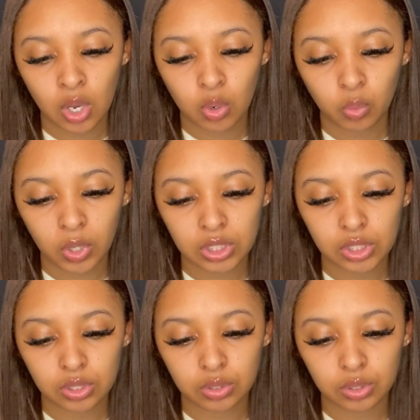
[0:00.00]

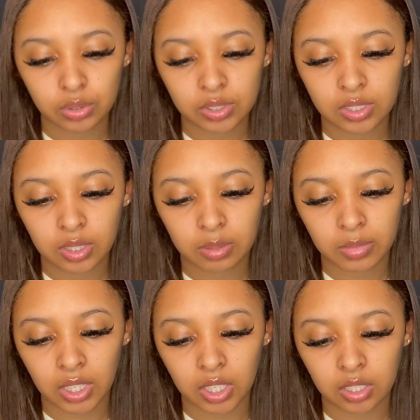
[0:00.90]
once you use them,
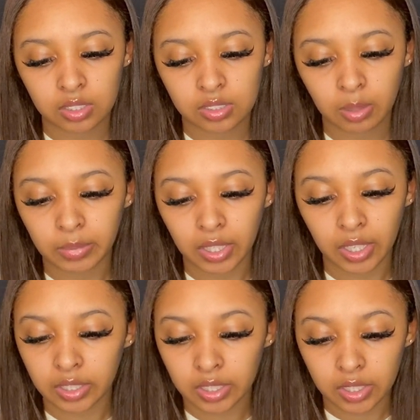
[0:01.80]
like something
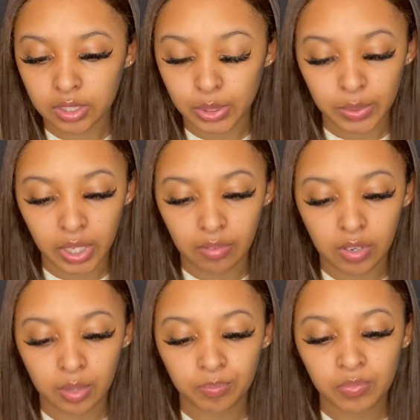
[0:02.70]
like this or
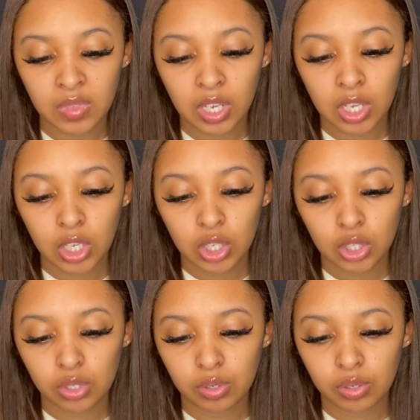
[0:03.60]
whatever, you